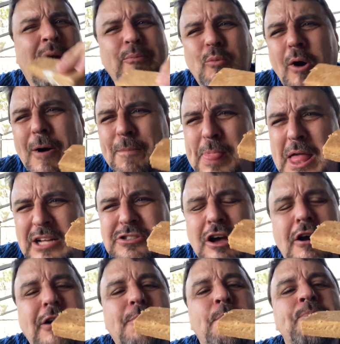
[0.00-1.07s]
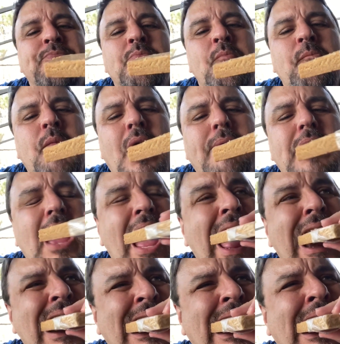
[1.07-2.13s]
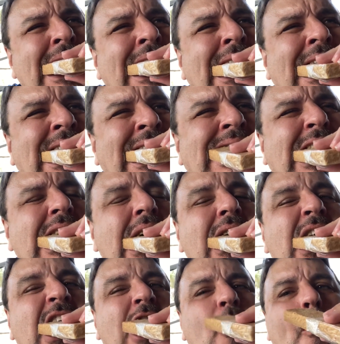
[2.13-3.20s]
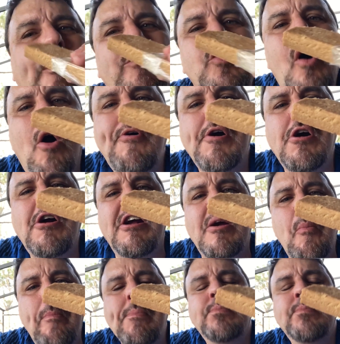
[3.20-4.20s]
Wow, that's hard. Yeah. All right.